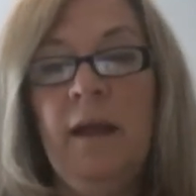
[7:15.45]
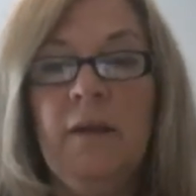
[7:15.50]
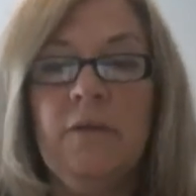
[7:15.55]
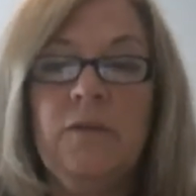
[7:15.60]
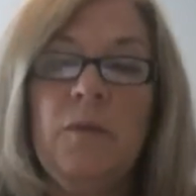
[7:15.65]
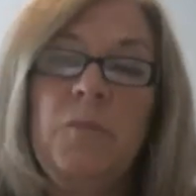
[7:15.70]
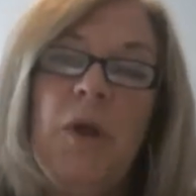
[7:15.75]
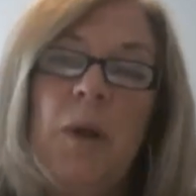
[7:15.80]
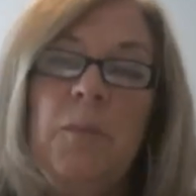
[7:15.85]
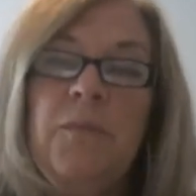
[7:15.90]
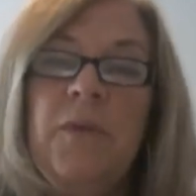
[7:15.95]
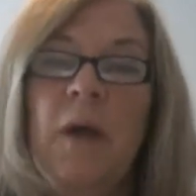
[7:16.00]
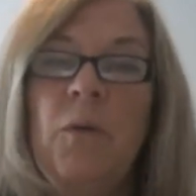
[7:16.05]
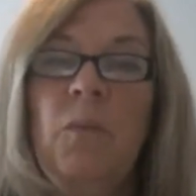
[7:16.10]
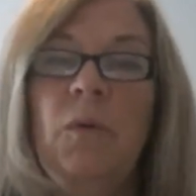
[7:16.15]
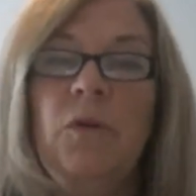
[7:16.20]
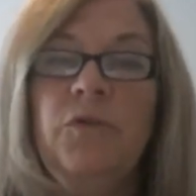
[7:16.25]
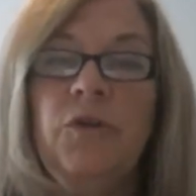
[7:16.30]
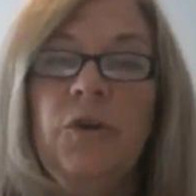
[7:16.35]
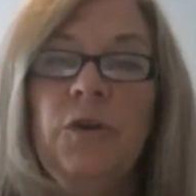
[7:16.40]
Sometimes I
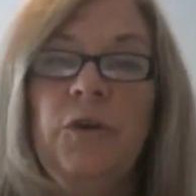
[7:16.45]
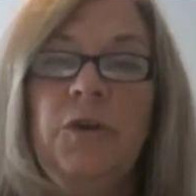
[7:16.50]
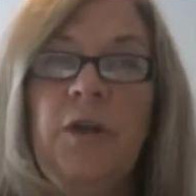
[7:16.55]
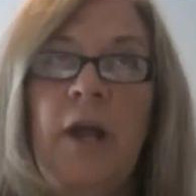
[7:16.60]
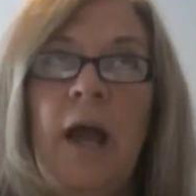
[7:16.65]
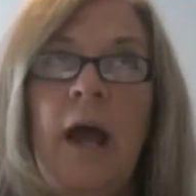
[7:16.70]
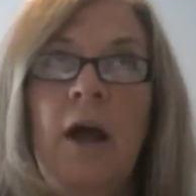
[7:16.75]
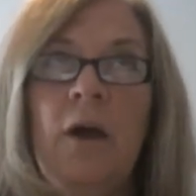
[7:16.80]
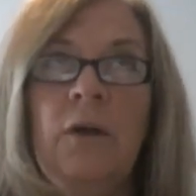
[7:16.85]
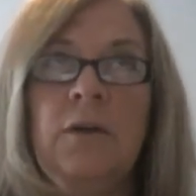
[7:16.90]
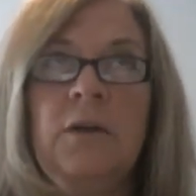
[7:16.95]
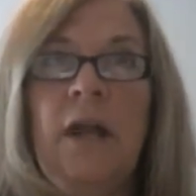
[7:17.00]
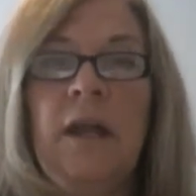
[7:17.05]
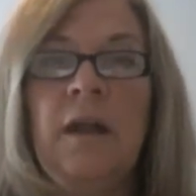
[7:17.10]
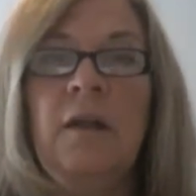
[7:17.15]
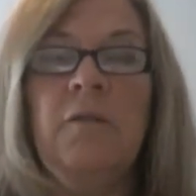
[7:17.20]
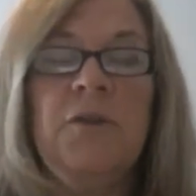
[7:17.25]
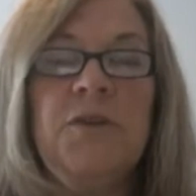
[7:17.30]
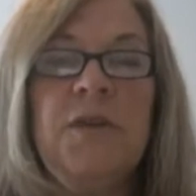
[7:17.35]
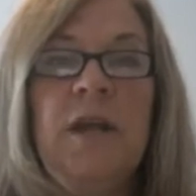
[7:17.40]
will turn down
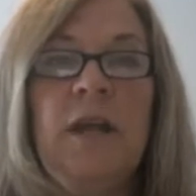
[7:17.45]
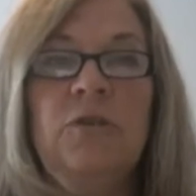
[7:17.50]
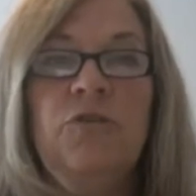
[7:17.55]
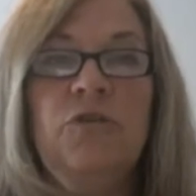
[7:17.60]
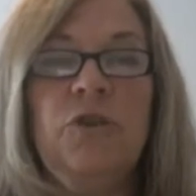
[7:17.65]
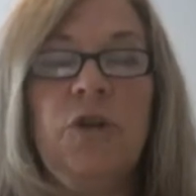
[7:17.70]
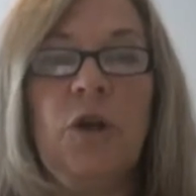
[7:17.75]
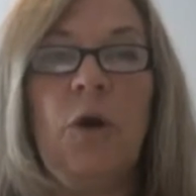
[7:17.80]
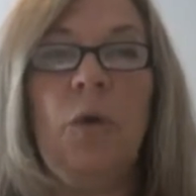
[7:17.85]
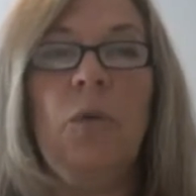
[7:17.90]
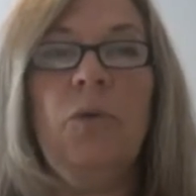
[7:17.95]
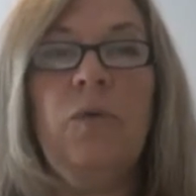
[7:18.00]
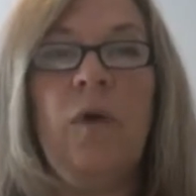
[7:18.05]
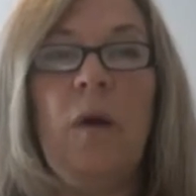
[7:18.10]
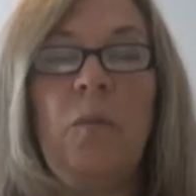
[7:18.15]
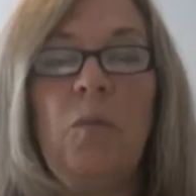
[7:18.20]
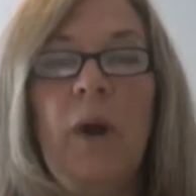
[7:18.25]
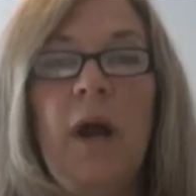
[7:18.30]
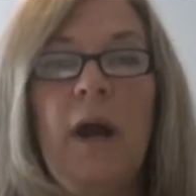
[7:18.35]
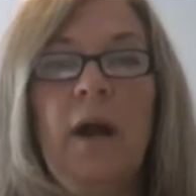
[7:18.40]
an invitation to go
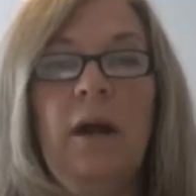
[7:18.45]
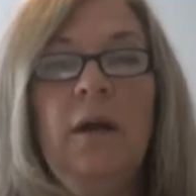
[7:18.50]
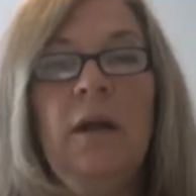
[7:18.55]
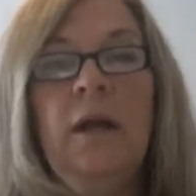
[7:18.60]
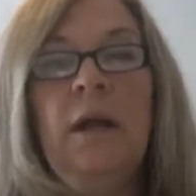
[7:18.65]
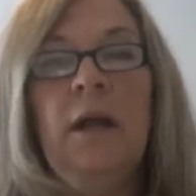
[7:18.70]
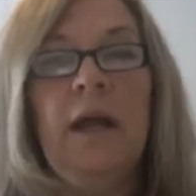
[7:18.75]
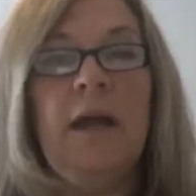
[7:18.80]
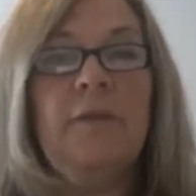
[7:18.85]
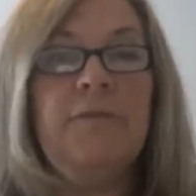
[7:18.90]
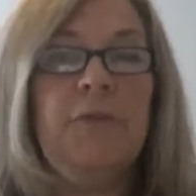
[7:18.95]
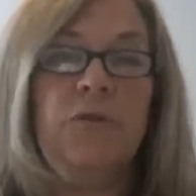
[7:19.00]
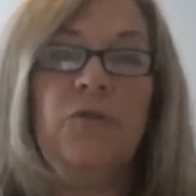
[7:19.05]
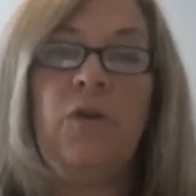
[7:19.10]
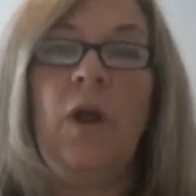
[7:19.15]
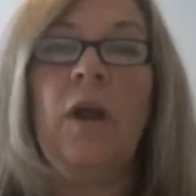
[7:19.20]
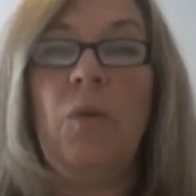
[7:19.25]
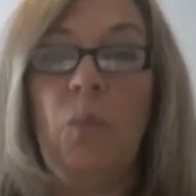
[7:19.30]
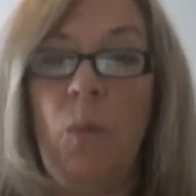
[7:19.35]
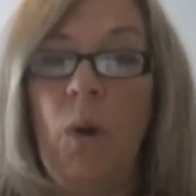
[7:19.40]
somewhere if there's
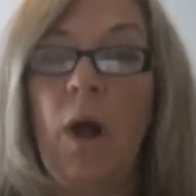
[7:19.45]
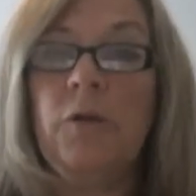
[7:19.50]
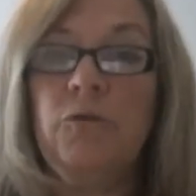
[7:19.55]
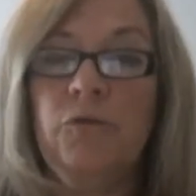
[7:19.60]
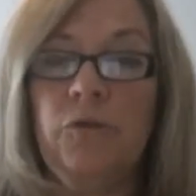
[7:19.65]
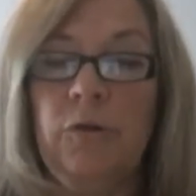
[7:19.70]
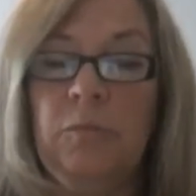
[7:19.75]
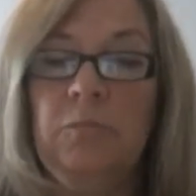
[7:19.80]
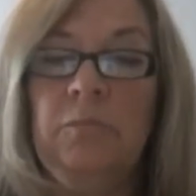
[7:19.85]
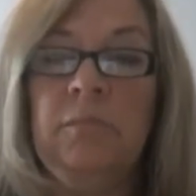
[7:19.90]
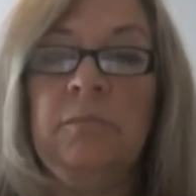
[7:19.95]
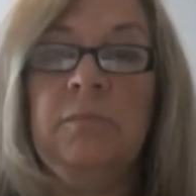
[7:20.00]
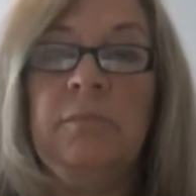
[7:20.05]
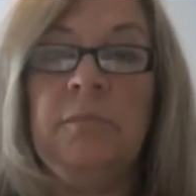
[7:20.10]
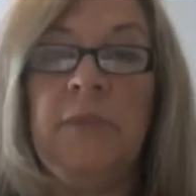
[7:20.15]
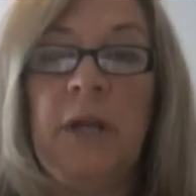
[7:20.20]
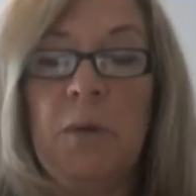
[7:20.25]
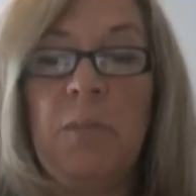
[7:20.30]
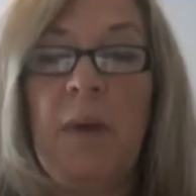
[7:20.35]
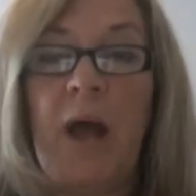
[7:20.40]
not a washroom
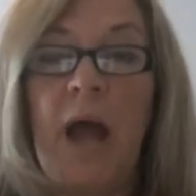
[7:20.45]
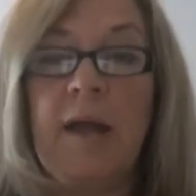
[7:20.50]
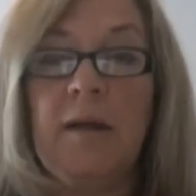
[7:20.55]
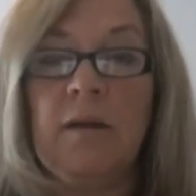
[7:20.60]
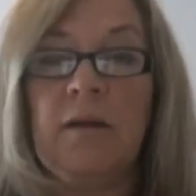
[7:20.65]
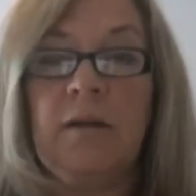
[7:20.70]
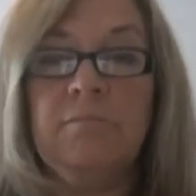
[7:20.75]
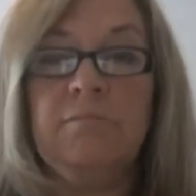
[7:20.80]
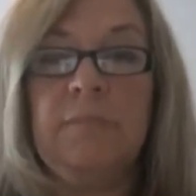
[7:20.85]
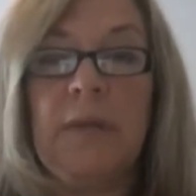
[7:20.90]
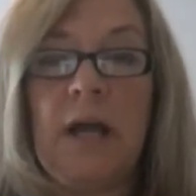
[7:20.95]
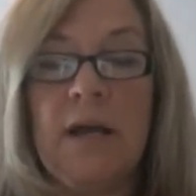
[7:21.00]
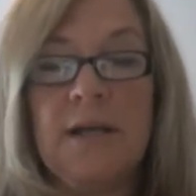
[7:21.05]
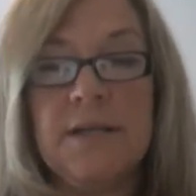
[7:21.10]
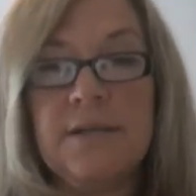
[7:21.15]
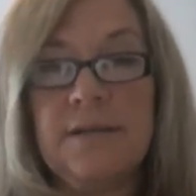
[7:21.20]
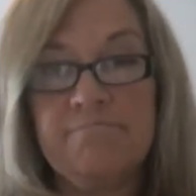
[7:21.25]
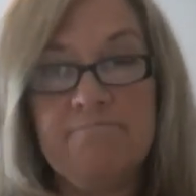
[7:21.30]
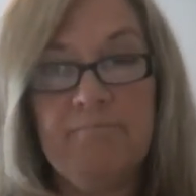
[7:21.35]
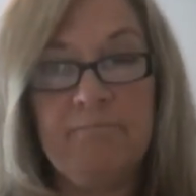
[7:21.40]
nearby,
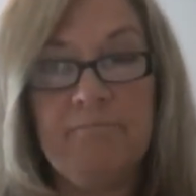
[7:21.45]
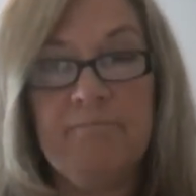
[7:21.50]
because